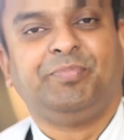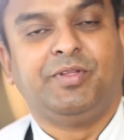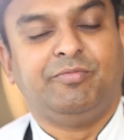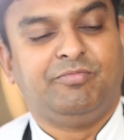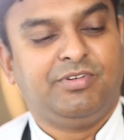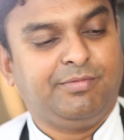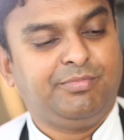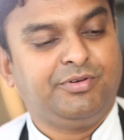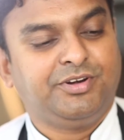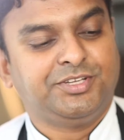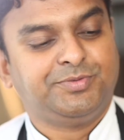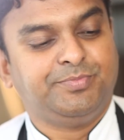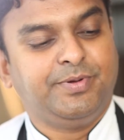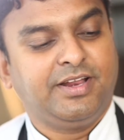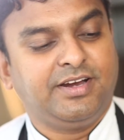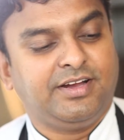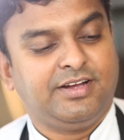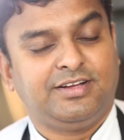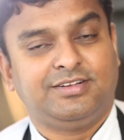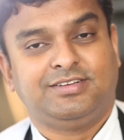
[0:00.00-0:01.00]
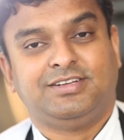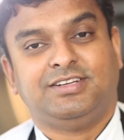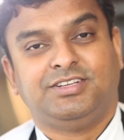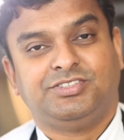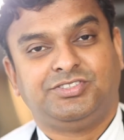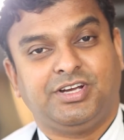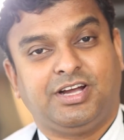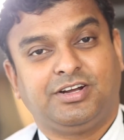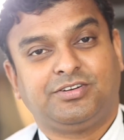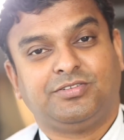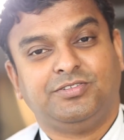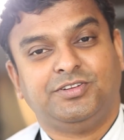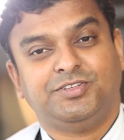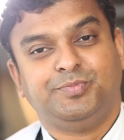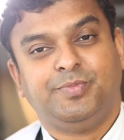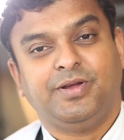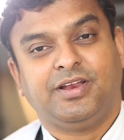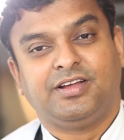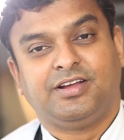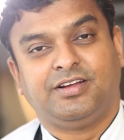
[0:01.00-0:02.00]
The Weber is better, charcoal
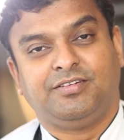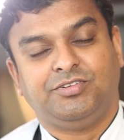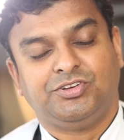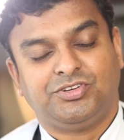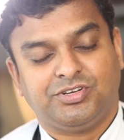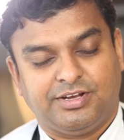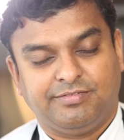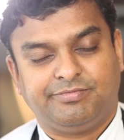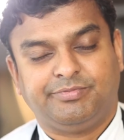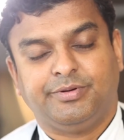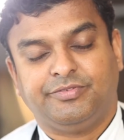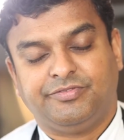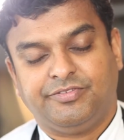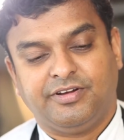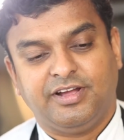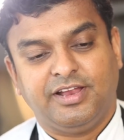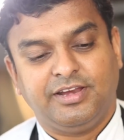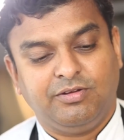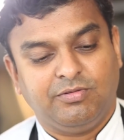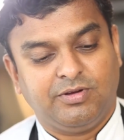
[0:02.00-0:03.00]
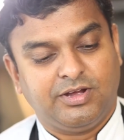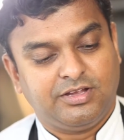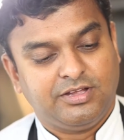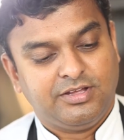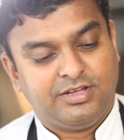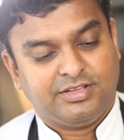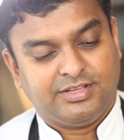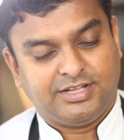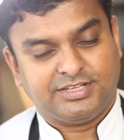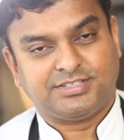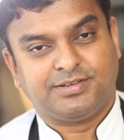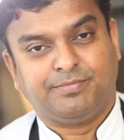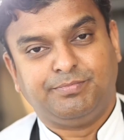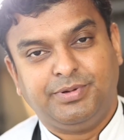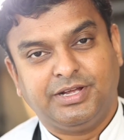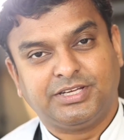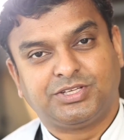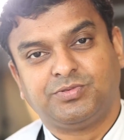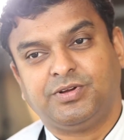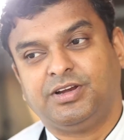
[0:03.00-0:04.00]
is better, which I prefer anyway. That's the
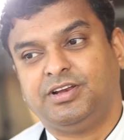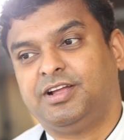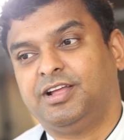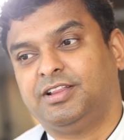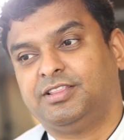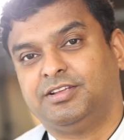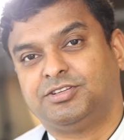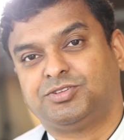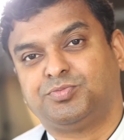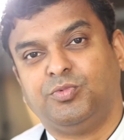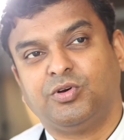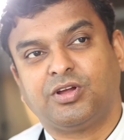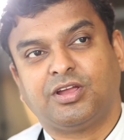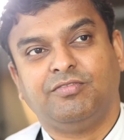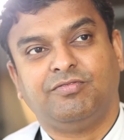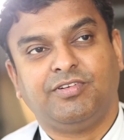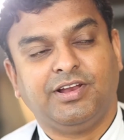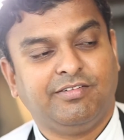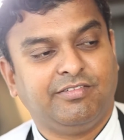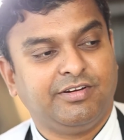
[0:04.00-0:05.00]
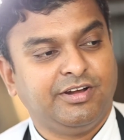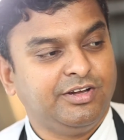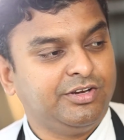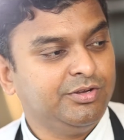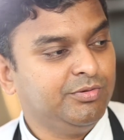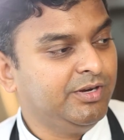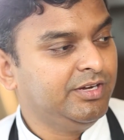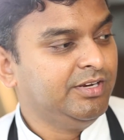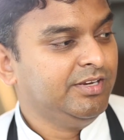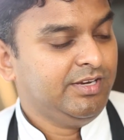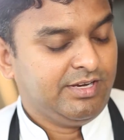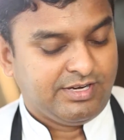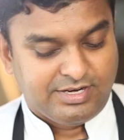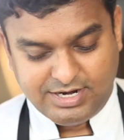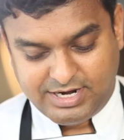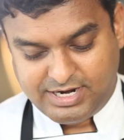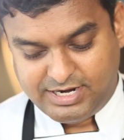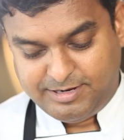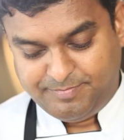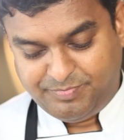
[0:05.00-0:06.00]
best way to get the smoky flavor into it.
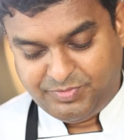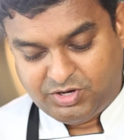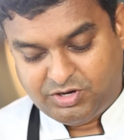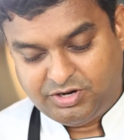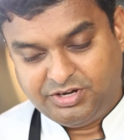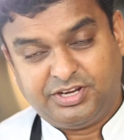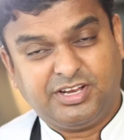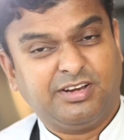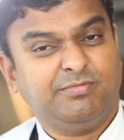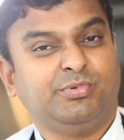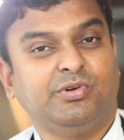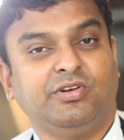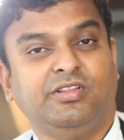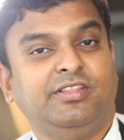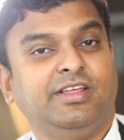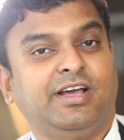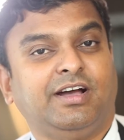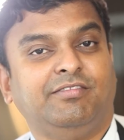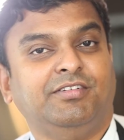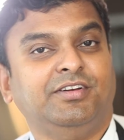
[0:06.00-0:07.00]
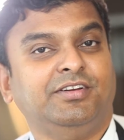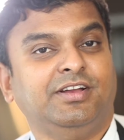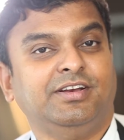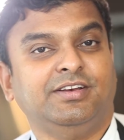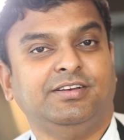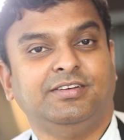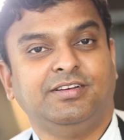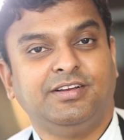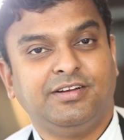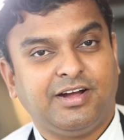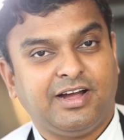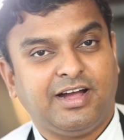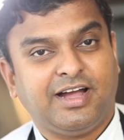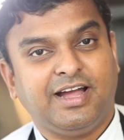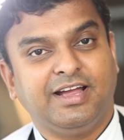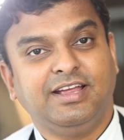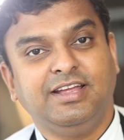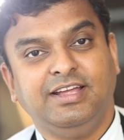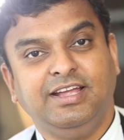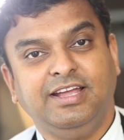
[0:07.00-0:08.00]
Or you can put it in the oven and
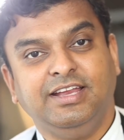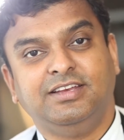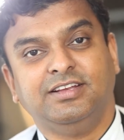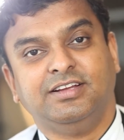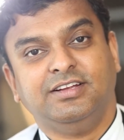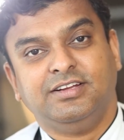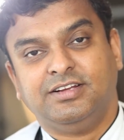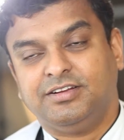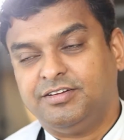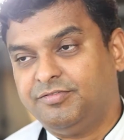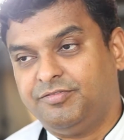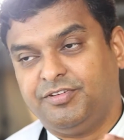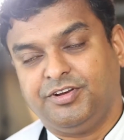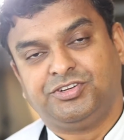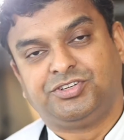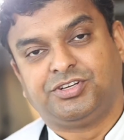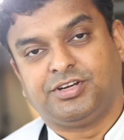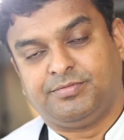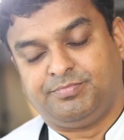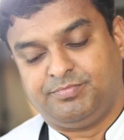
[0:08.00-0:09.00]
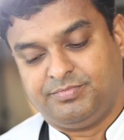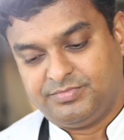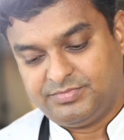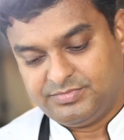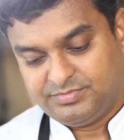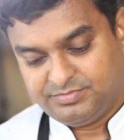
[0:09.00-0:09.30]
high heat, finish up,